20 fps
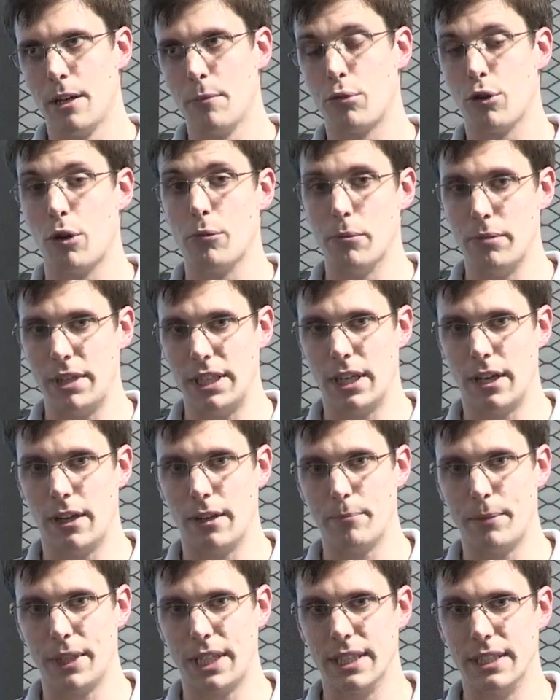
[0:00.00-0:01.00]
probably
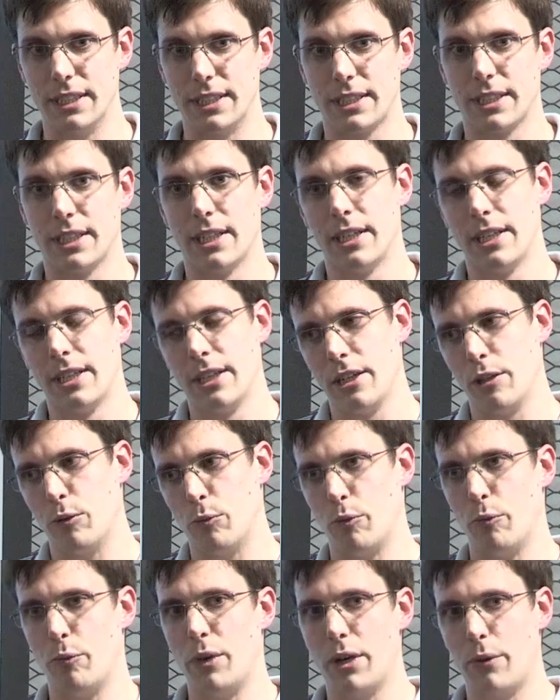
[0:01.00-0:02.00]
not, because
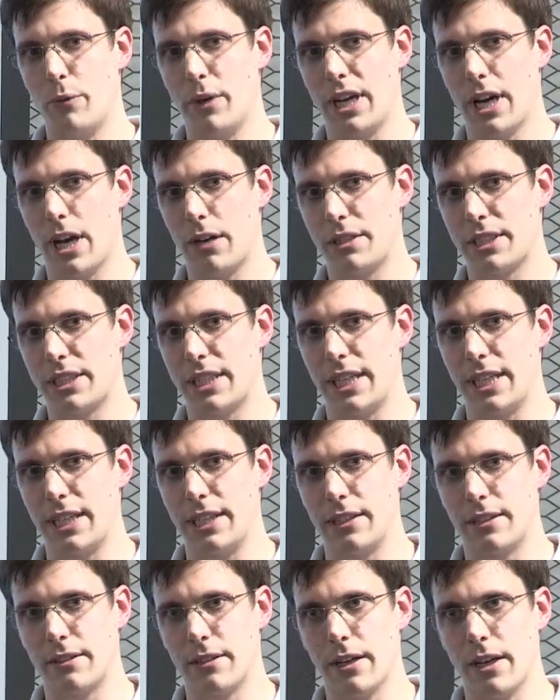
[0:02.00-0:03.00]
we're
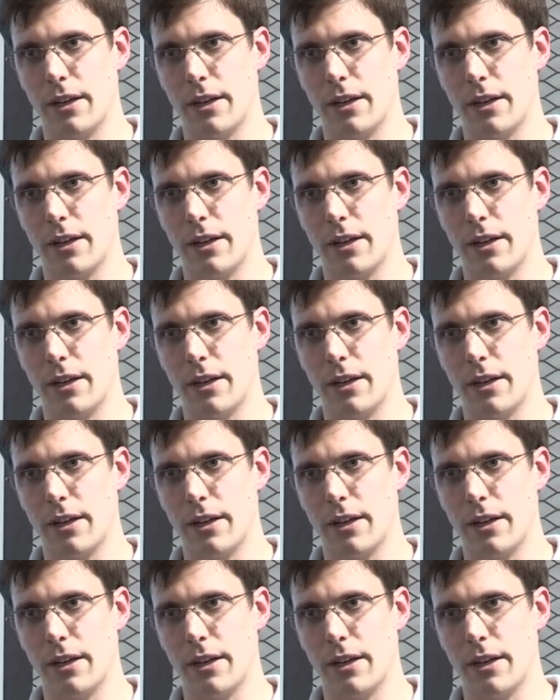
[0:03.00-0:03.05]
hosting